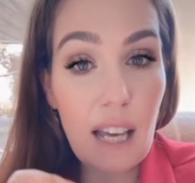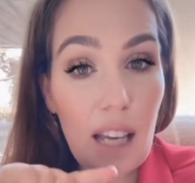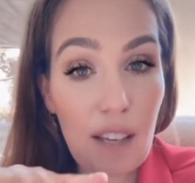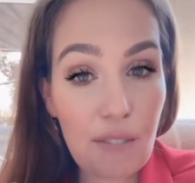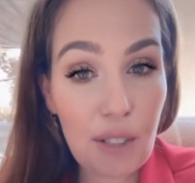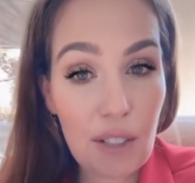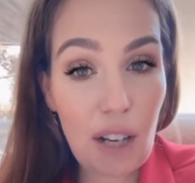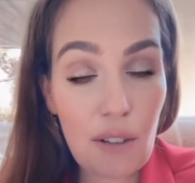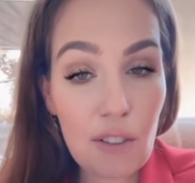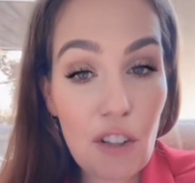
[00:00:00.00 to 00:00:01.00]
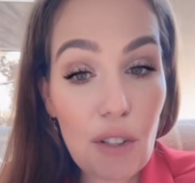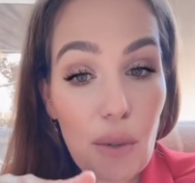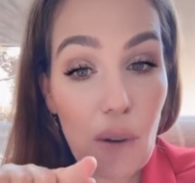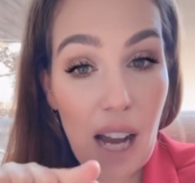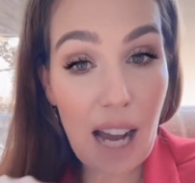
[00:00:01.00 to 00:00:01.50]
If you don't,
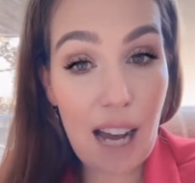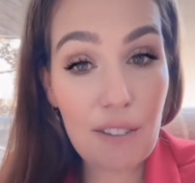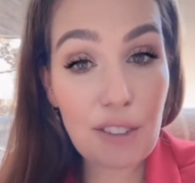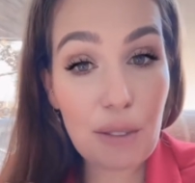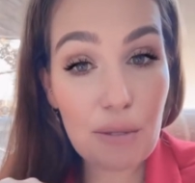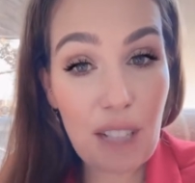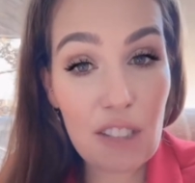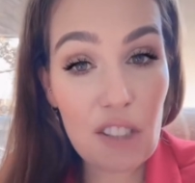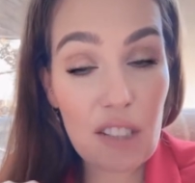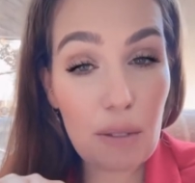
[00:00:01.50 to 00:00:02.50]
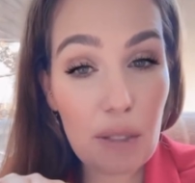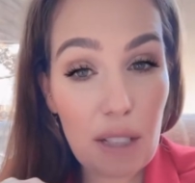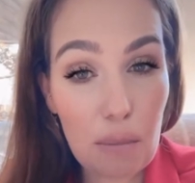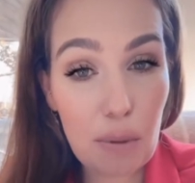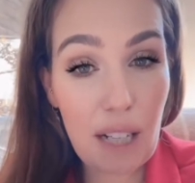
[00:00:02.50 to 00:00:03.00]
you have to register with your
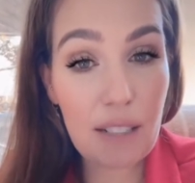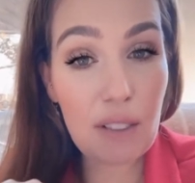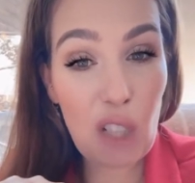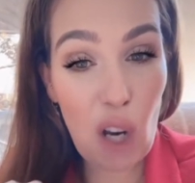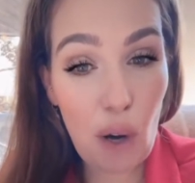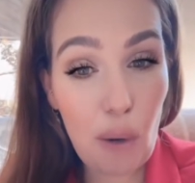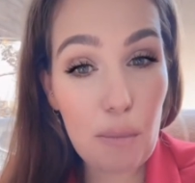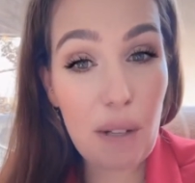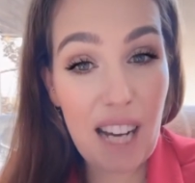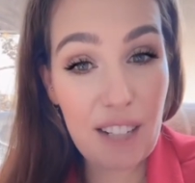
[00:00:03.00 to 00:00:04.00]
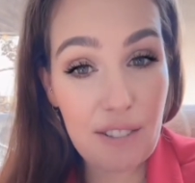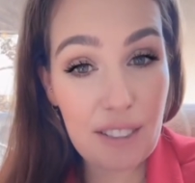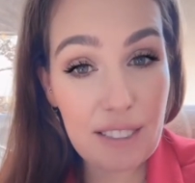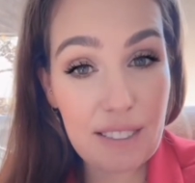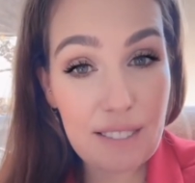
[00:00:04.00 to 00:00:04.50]
private home address.